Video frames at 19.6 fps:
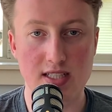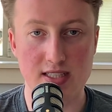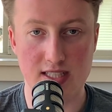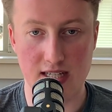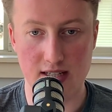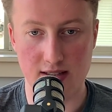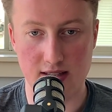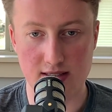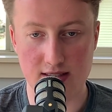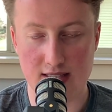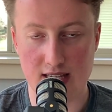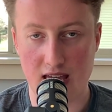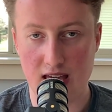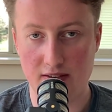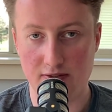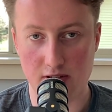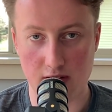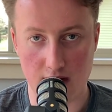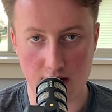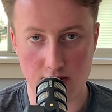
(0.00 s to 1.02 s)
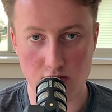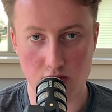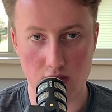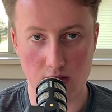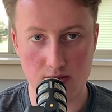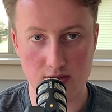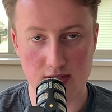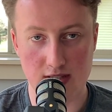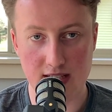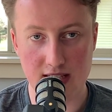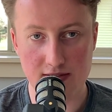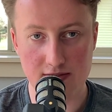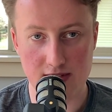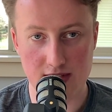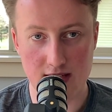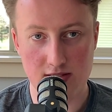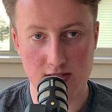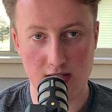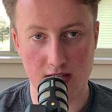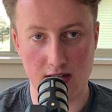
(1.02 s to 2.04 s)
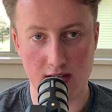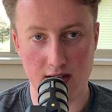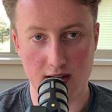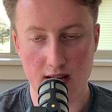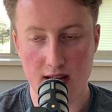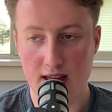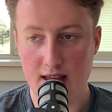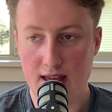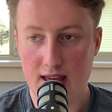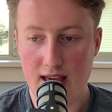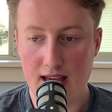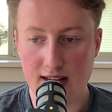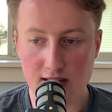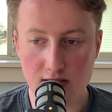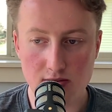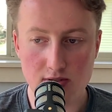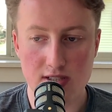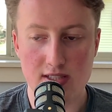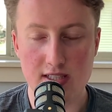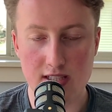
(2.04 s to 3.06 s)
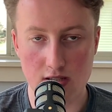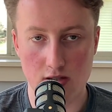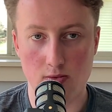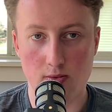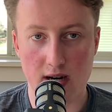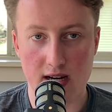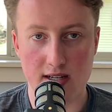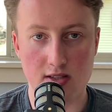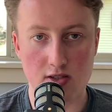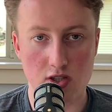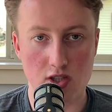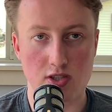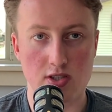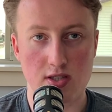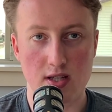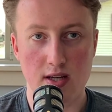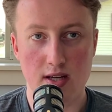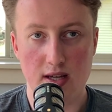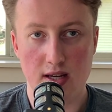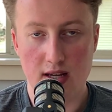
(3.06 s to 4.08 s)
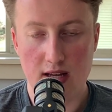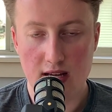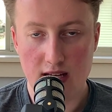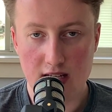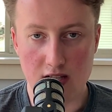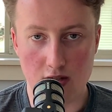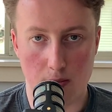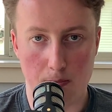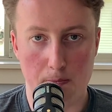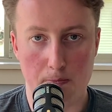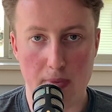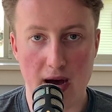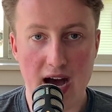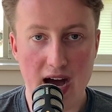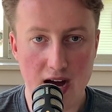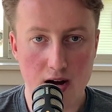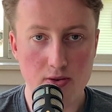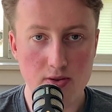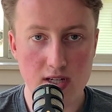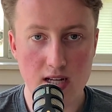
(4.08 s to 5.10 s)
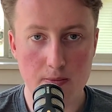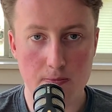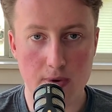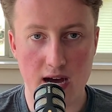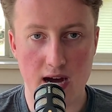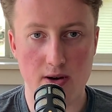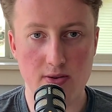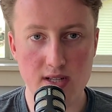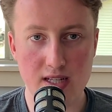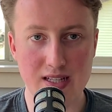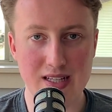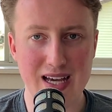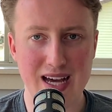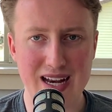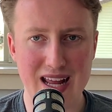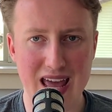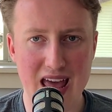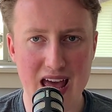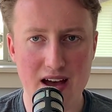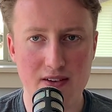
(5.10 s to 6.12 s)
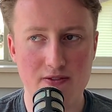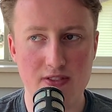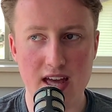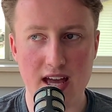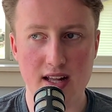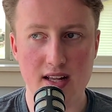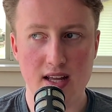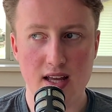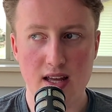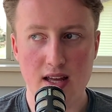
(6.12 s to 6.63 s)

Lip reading: Dillon, say after Aaron Jones leaves this year, and you still want to just, pound it, and kind of have that